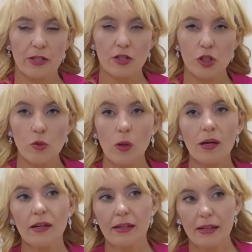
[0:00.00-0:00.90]
Just
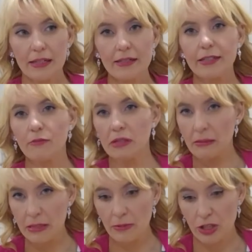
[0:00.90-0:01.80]
try and deal with
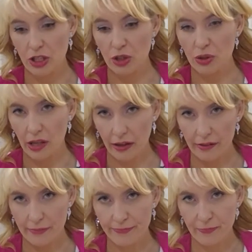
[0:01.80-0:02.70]
them as much as you
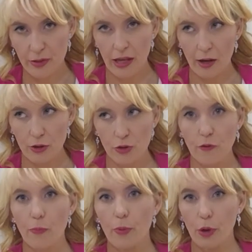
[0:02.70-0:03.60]
can without sort
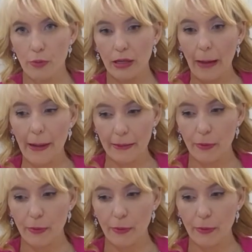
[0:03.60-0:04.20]
of blowing it up out of